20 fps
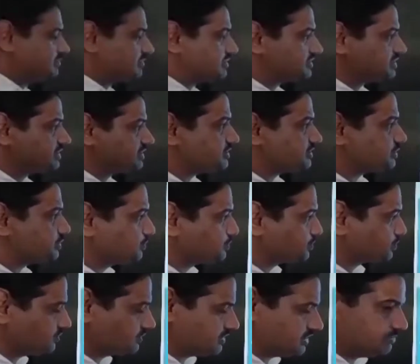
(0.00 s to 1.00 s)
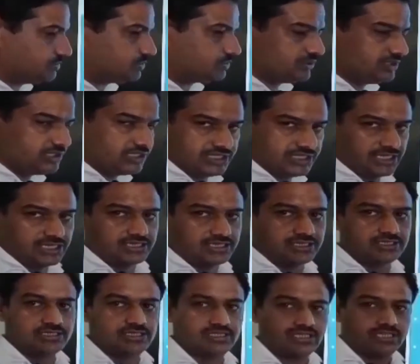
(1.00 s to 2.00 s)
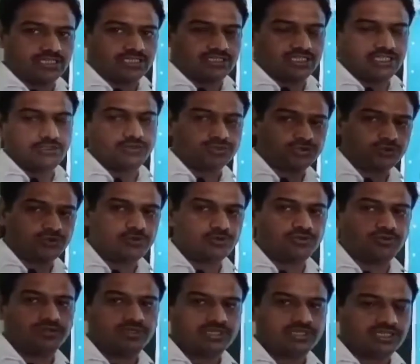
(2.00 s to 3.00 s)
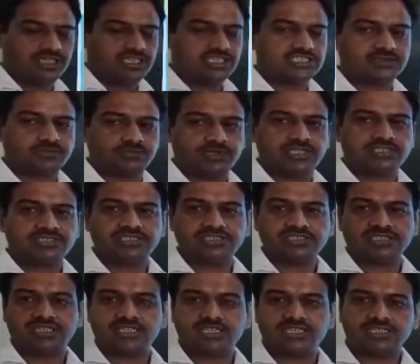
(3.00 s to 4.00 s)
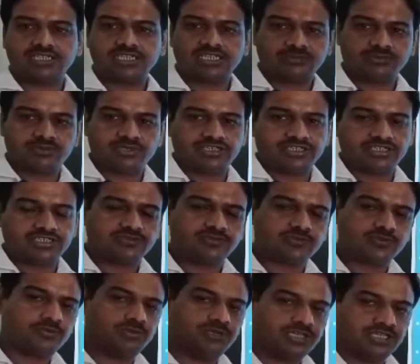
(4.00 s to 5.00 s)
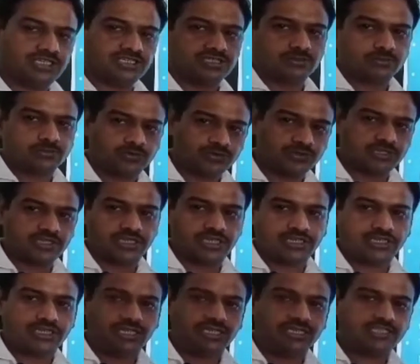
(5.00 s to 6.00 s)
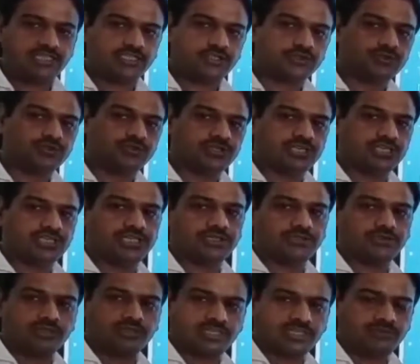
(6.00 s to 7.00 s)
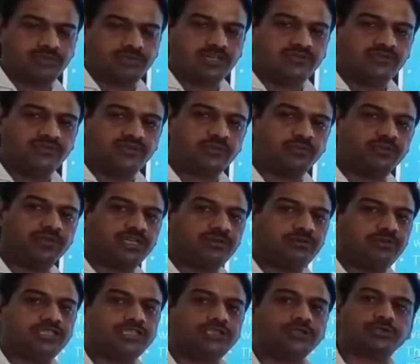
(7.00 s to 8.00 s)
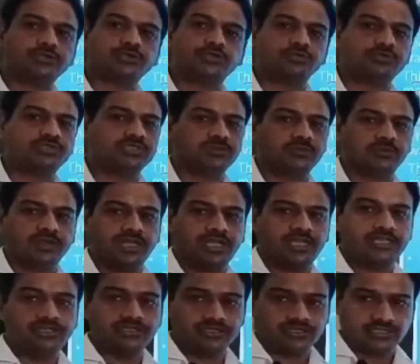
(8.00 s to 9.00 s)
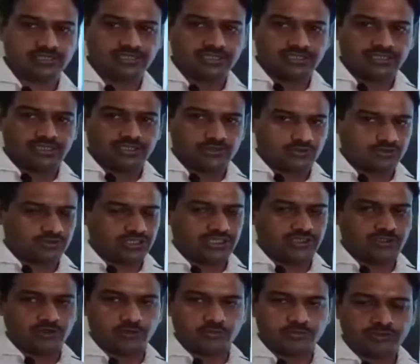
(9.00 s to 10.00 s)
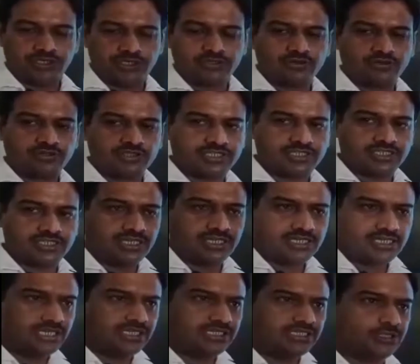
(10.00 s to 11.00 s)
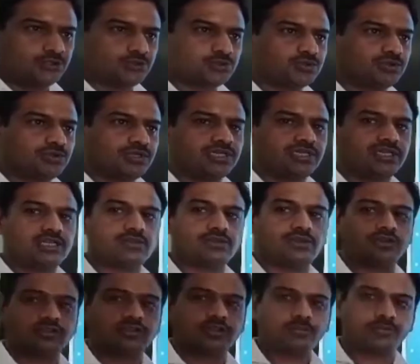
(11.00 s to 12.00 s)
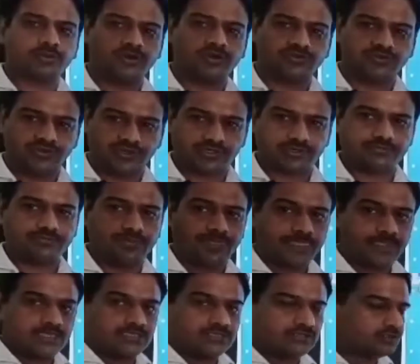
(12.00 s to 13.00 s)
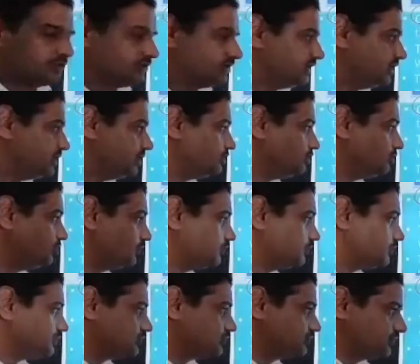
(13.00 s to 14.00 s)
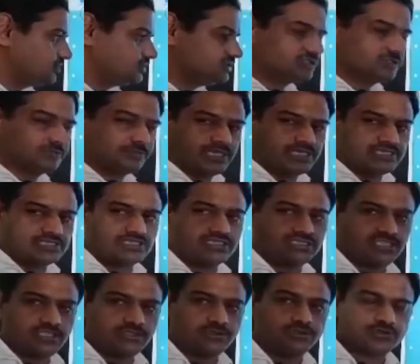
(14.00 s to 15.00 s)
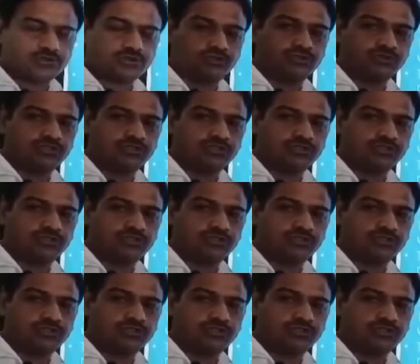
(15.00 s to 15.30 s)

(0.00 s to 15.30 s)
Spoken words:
merchants used to come to India. They used to take spices and other commodities from Indian subcontinent, and they used to take it to Arabia, and from Arabia it used to be supplied to the European continent, and they used to earn a lot of profit. So in lieu of those spices, they used to